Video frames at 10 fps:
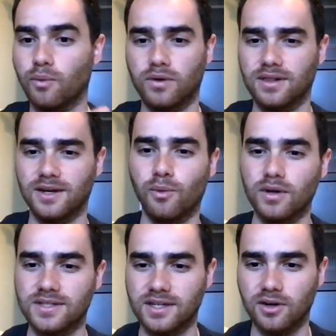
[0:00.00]
click
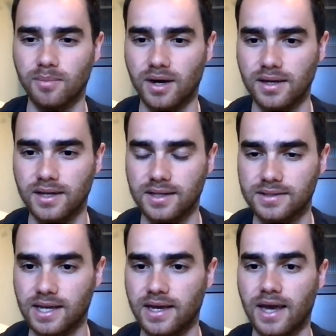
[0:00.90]
one single button and
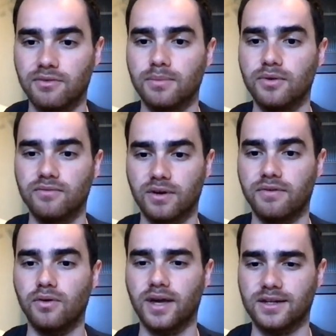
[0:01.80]
say, hey,
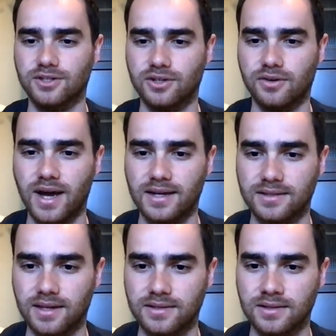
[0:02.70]
revoke external
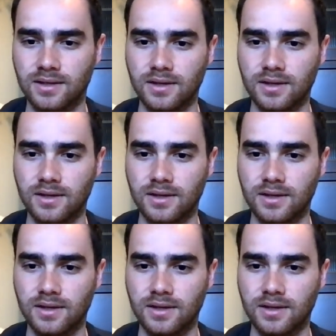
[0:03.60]
access.